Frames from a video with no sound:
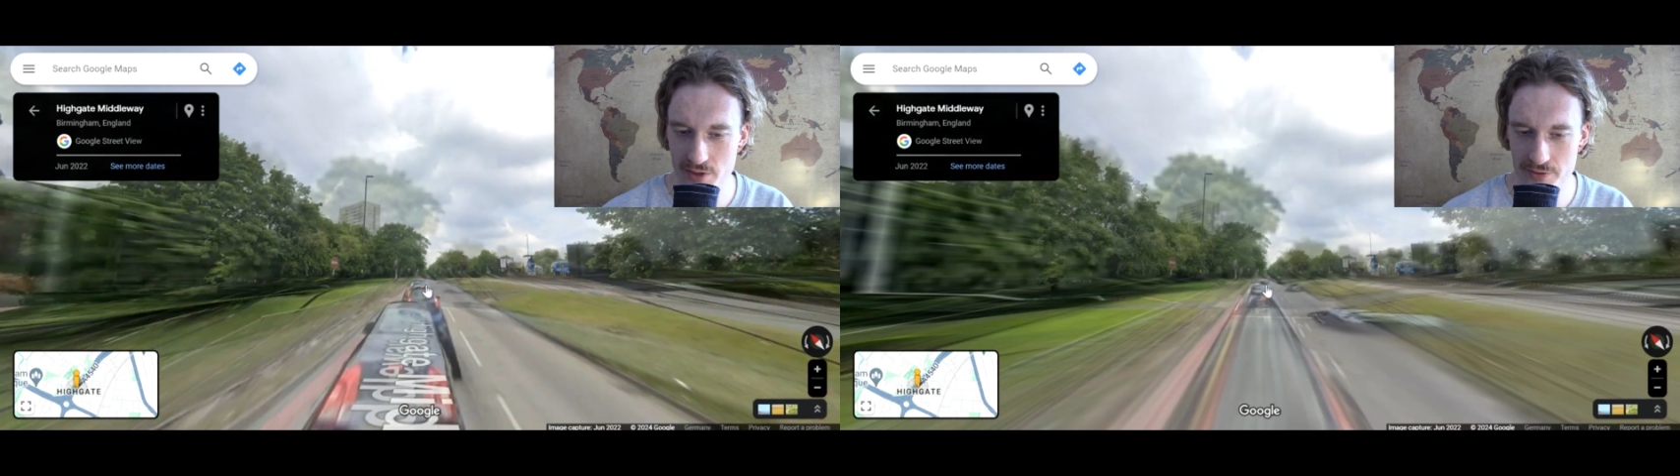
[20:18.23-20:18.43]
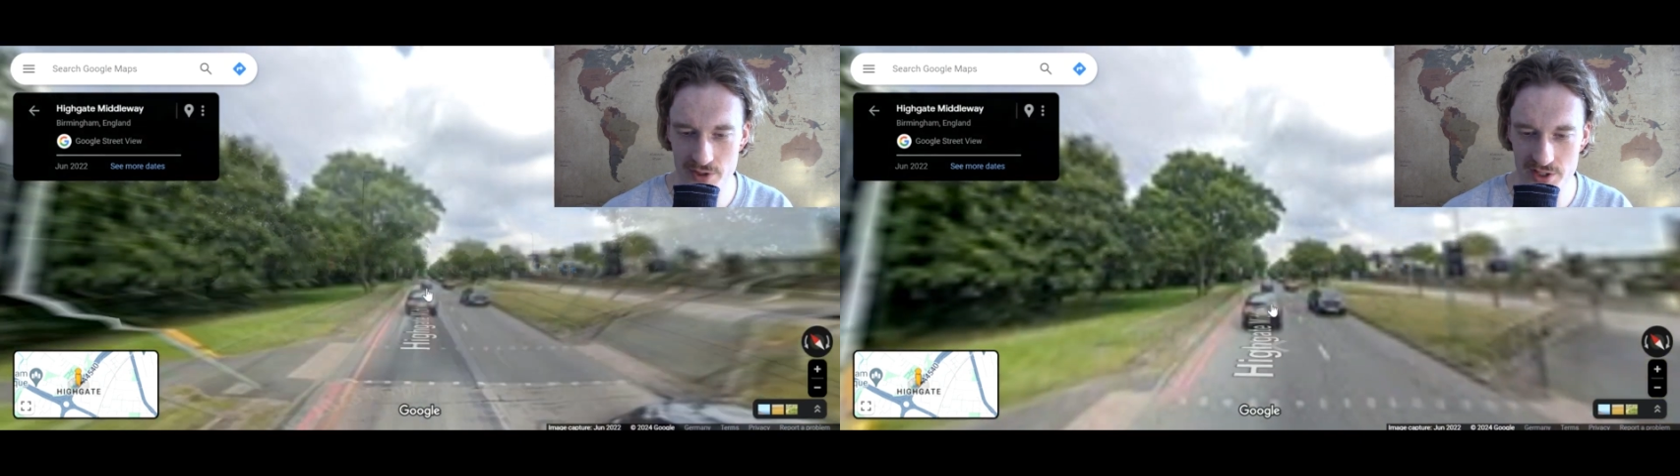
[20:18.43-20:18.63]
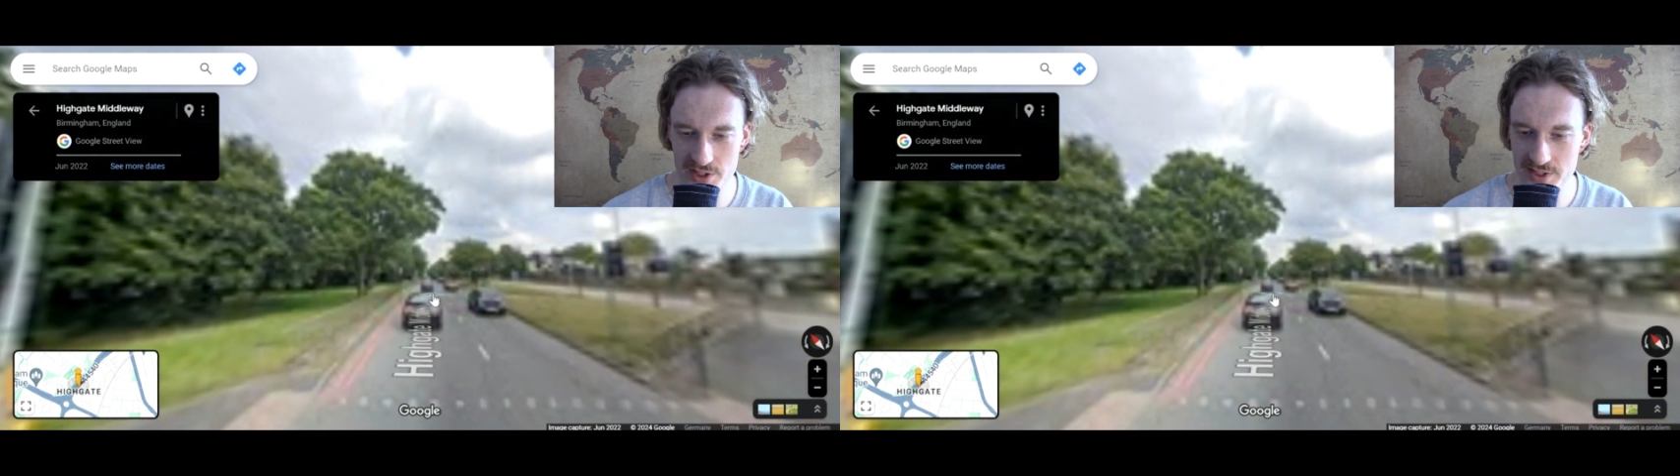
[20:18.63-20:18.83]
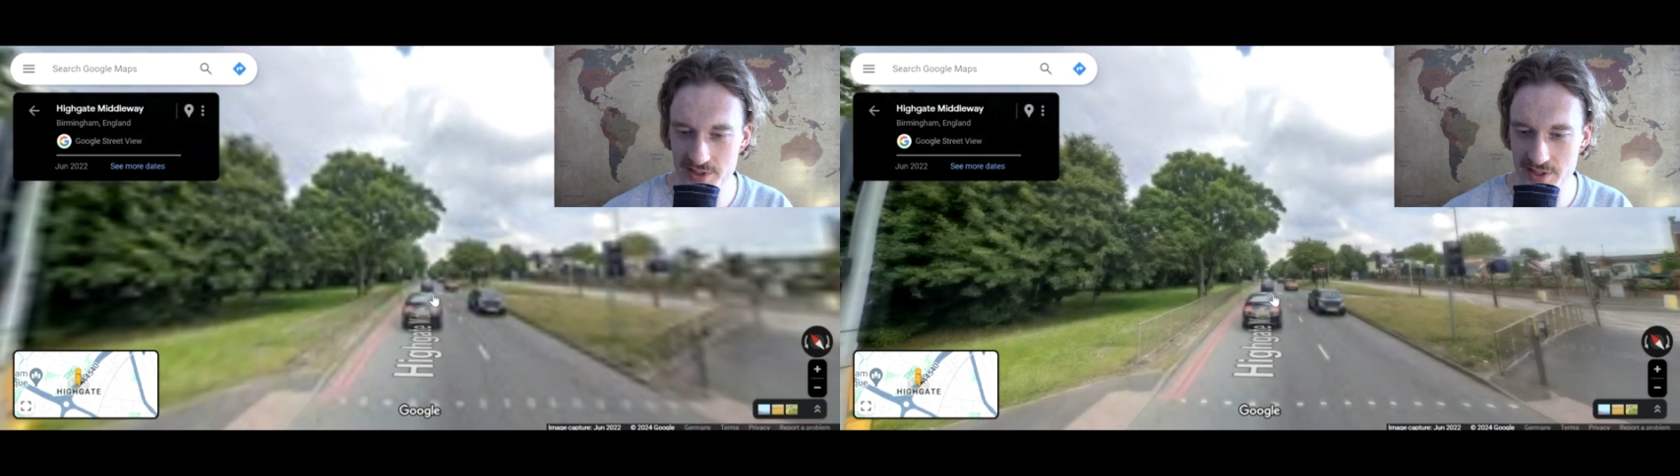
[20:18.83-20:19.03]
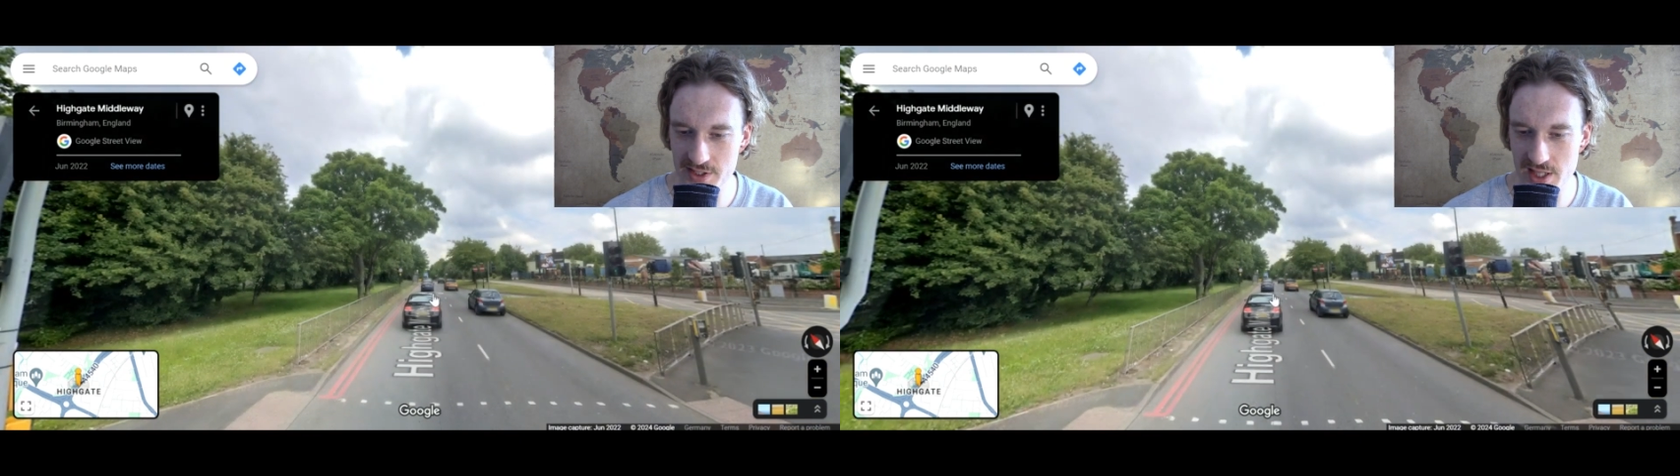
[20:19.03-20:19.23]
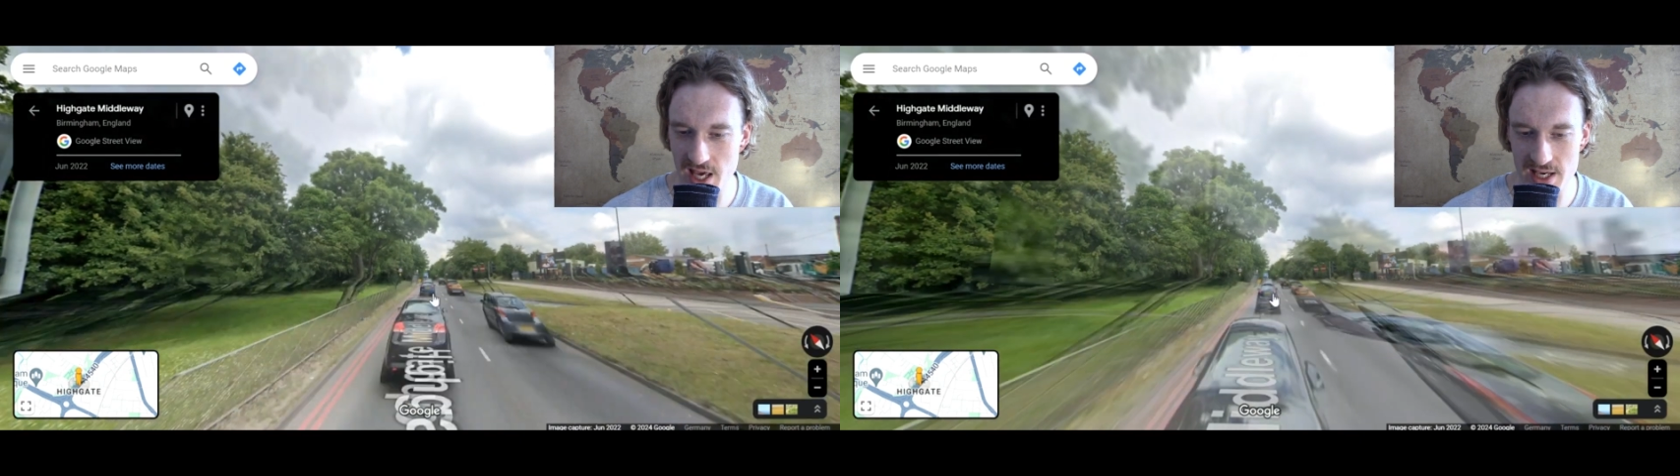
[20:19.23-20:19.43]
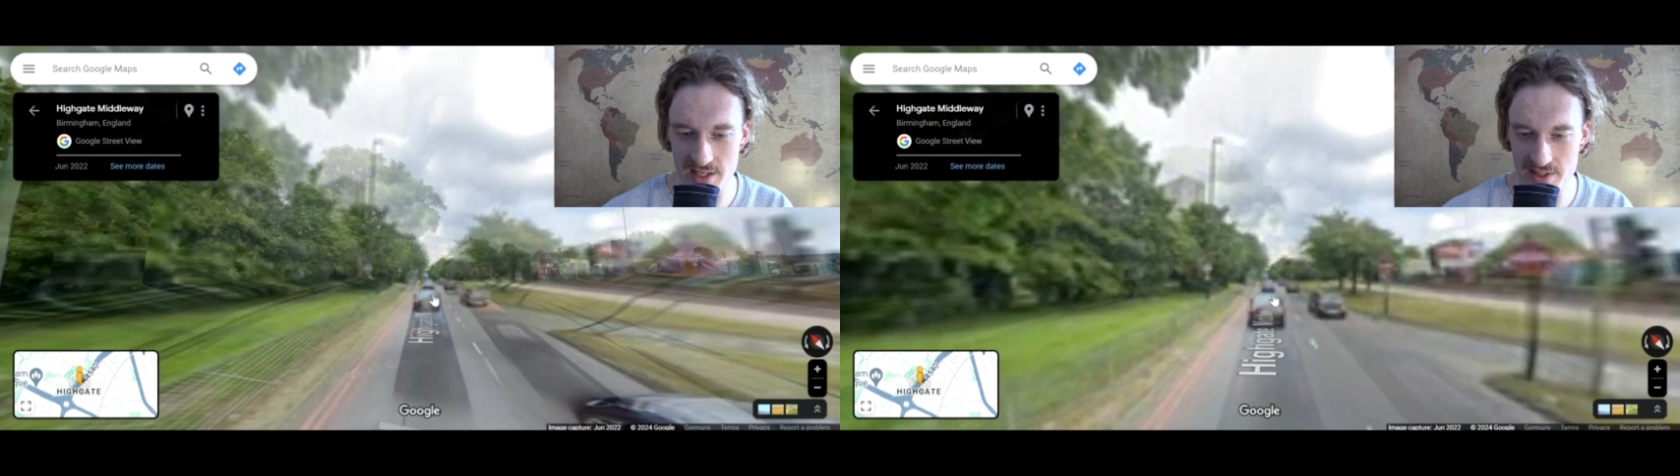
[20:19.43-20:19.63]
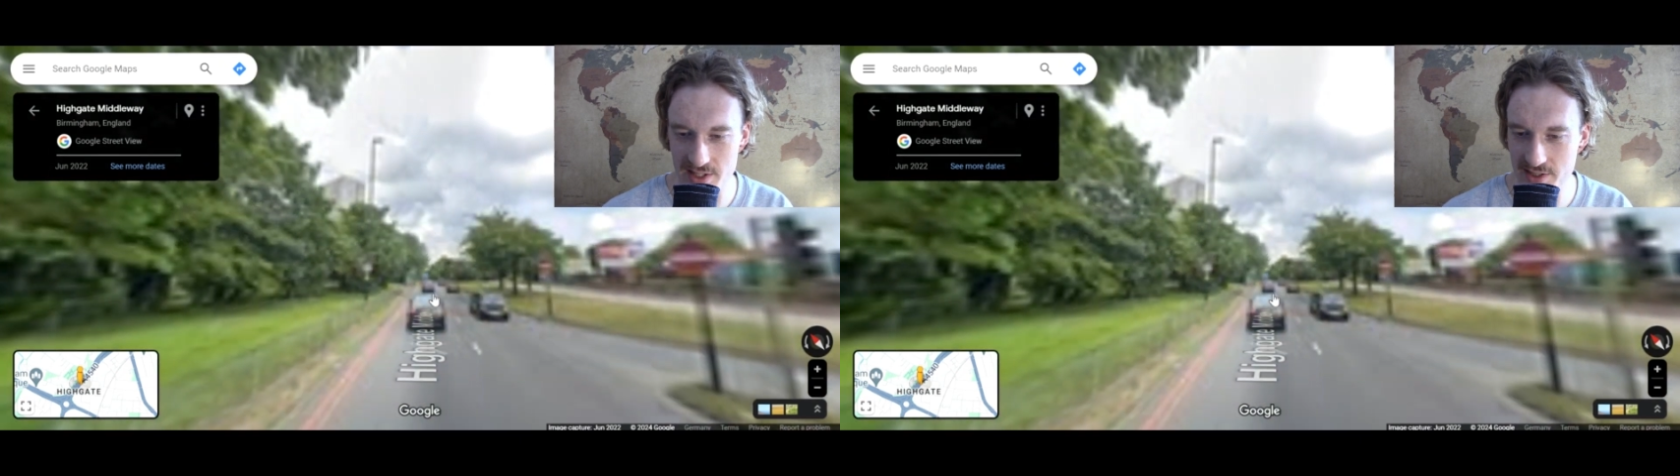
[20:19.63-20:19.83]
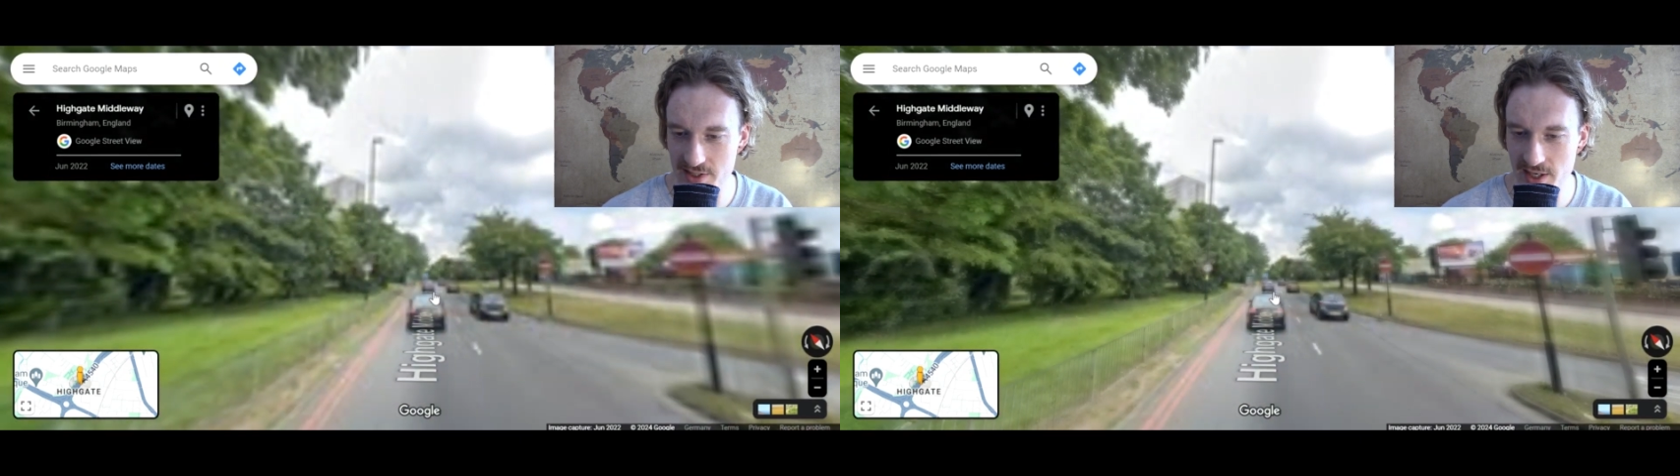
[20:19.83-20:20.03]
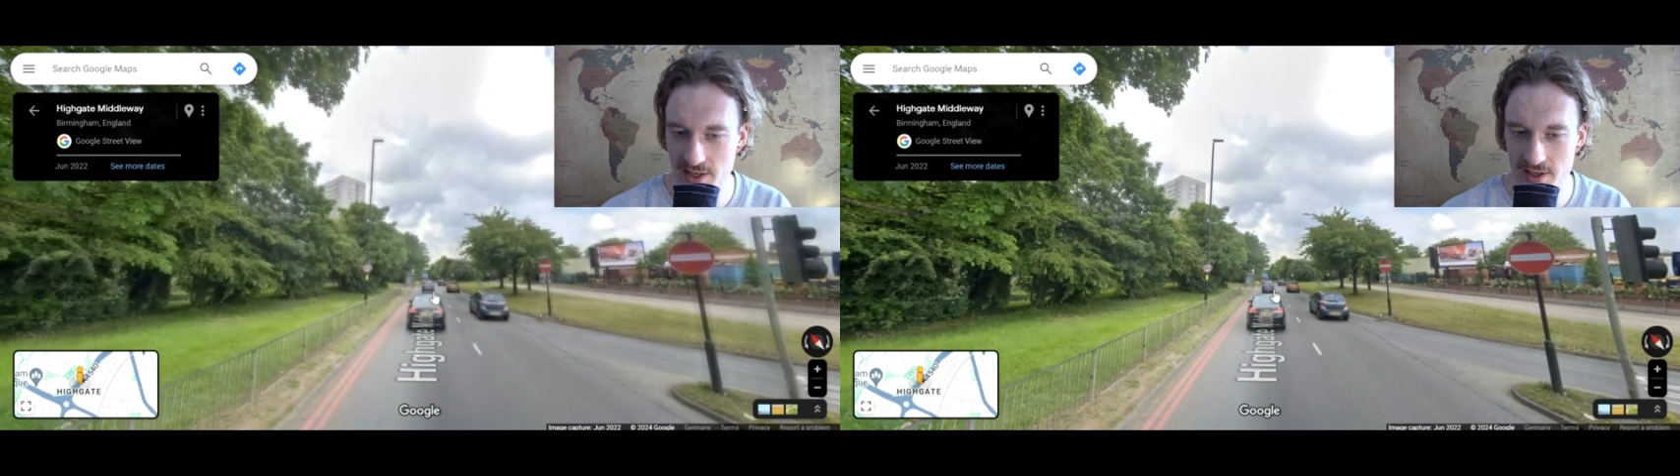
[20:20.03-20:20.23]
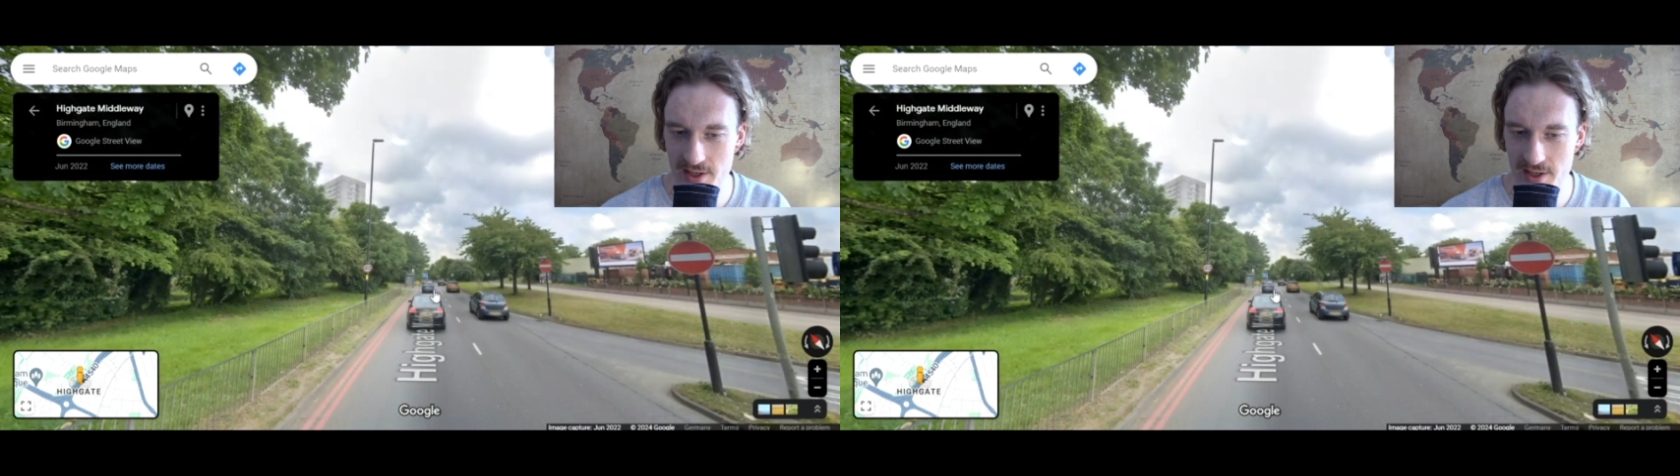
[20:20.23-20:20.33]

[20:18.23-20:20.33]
4 seasons in a day, as they say.